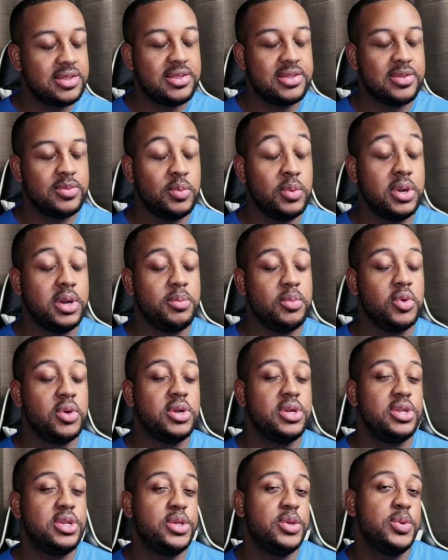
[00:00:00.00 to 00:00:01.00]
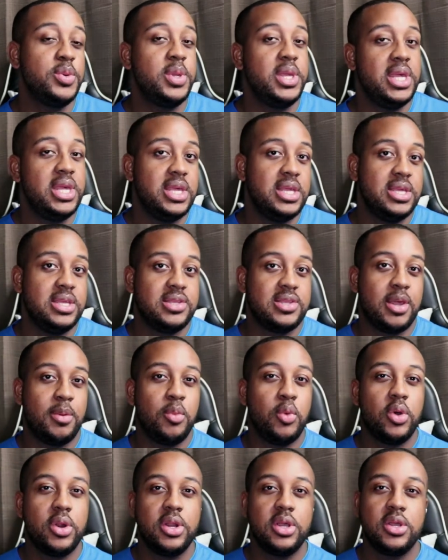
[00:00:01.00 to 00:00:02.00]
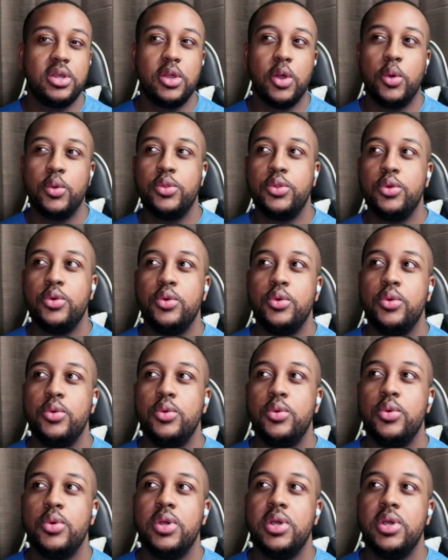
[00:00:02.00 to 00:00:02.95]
What I'm going to do is I'm going to go through